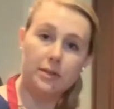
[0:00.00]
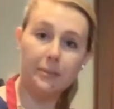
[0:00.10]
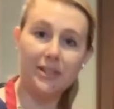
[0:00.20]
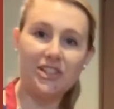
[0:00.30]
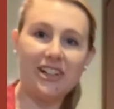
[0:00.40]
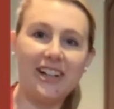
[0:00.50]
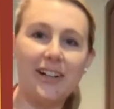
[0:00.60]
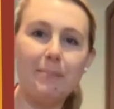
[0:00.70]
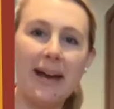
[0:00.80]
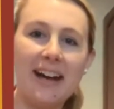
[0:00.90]
put
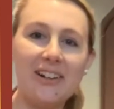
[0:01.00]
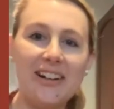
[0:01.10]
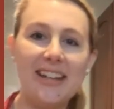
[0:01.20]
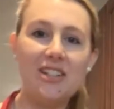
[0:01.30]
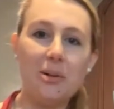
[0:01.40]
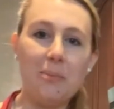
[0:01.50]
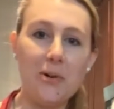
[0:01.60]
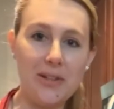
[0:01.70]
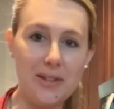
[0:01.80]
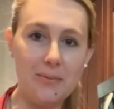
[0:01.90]
your batter in, you're
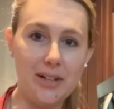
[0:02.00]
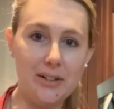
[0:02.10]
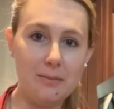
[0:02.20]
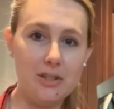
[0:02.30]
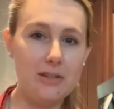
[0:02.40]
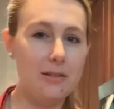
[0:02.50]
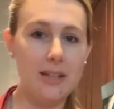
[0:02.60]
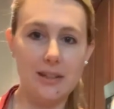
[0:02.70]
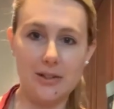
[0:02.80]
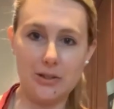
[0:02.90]
more than welcome to.
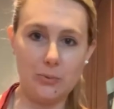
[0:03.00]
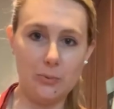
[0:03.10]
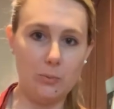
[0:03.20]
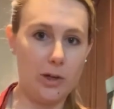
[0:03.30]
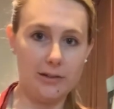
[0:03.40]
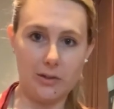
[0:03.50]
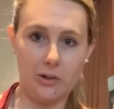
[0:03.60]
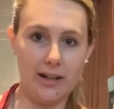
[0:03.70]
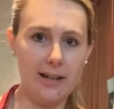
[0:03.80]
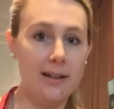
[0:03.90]
Either works
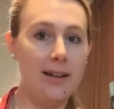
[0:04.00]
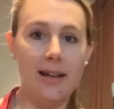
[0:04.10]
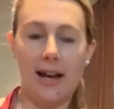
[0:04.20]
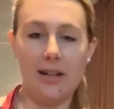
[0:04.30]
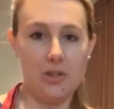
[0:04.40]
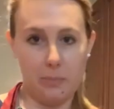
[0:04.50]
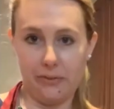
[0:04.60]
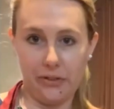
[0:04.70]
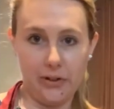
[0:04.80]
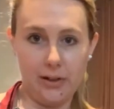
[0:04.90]
great. I just
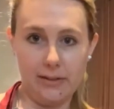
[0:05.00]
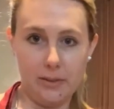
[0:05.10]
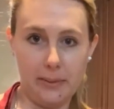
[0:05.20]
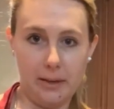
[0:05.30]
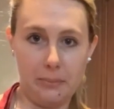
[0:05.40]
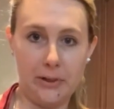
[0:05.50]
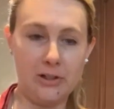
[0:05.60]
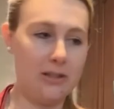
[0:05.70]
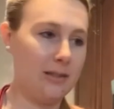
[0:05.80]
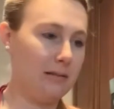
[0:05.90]
prefer the paper,
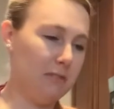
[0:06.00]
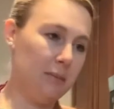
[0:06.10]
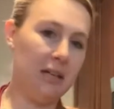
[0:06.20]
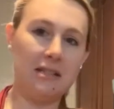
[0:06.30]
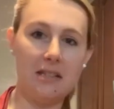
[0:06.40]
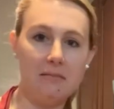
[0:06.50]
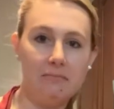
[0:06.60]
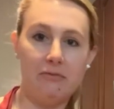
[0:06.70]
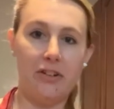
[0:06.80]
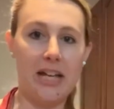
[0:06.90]
it makes it
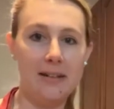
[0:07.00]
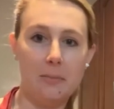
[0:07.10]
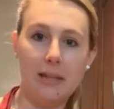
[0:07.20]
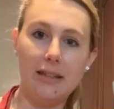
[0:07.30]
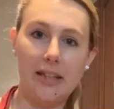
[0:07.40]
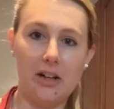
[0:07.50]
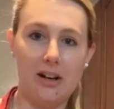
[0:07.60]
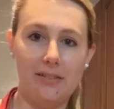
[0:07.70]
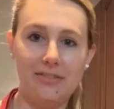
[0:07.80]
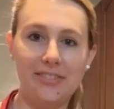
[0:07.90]
fun to peel it
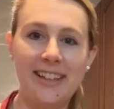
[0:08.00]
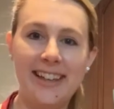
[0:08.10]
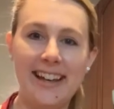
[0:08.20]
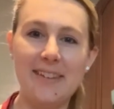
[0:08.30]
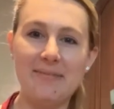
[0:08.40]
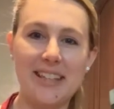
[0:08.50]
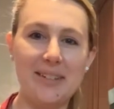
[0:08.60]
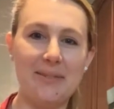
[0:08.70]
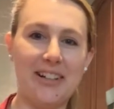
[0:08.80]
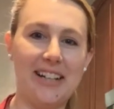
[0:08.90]
off in
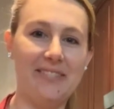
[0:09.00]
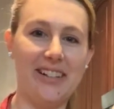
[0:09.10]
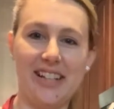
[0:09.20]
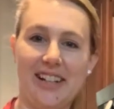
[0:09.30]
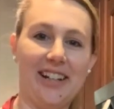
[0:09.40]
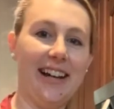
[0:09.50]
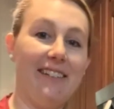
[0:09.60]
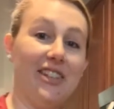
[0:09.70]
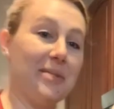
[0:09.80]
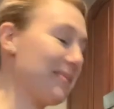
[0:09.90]
the morning when you're
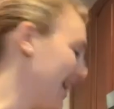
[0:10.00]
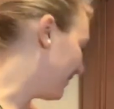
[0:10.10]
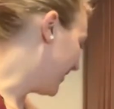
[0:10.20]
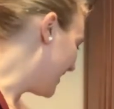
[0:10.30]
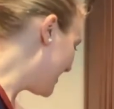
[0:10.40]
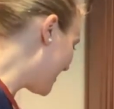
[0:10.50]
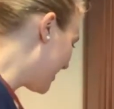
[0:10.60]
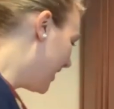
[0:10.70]
having your breakfast.